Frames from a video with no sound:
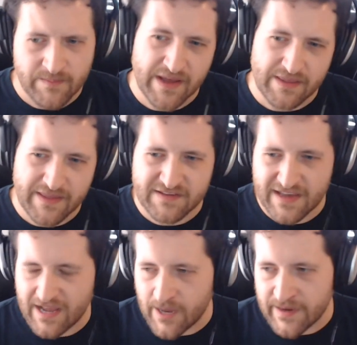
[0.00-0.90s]
But that
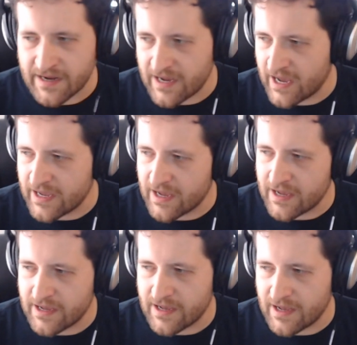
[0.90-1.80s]
said, I mean, I
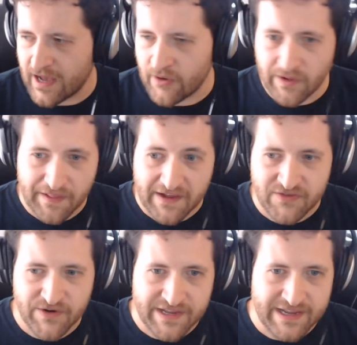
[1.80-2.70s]
really like
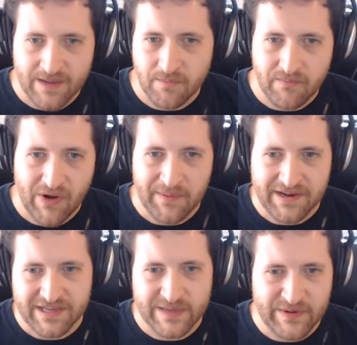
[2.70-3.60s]
3D. I'm probably
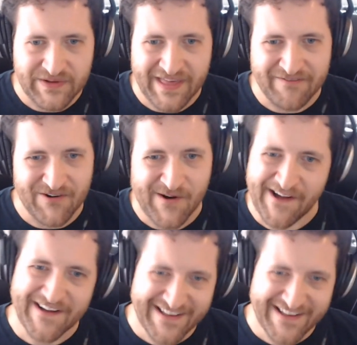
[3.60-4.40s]
gonna keep doing that for a while.